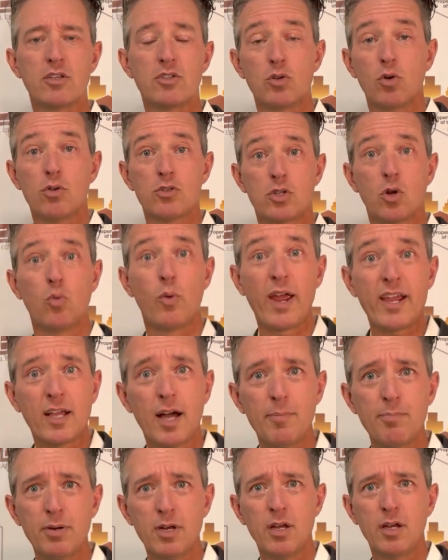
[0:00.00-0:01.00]
So wake
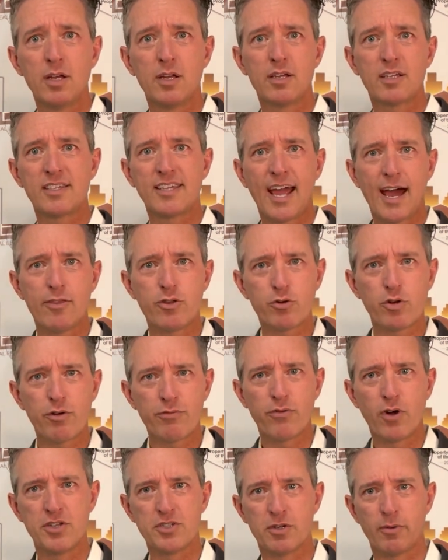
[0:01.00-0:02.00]
up, gather your
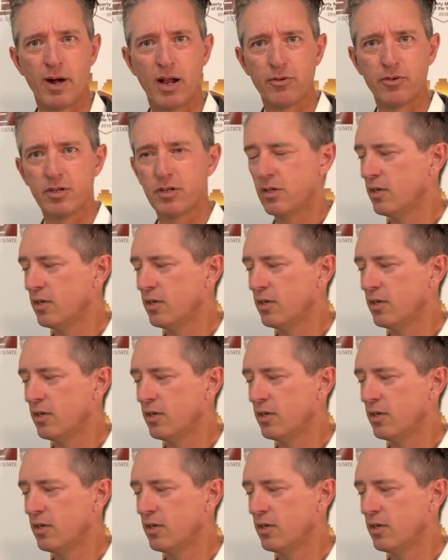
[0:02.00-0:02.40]
friends around.